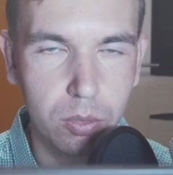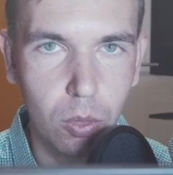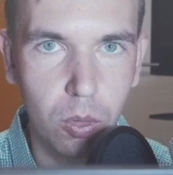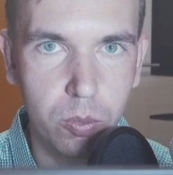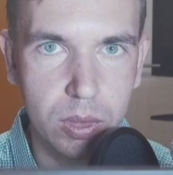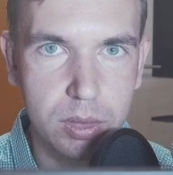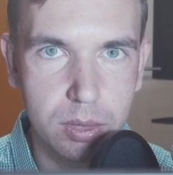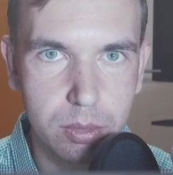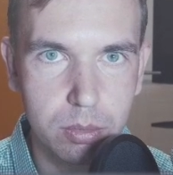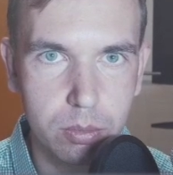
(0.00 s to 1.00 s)
thought
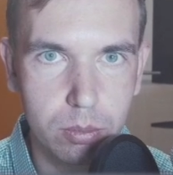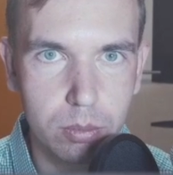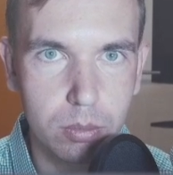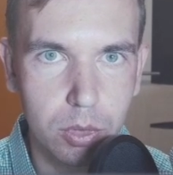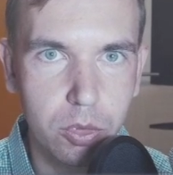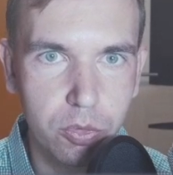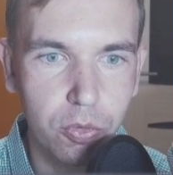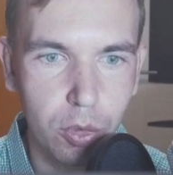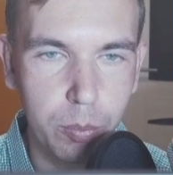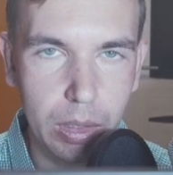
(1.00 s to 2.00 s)
was good
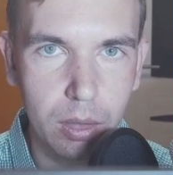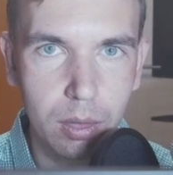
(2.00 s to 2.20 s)
for me.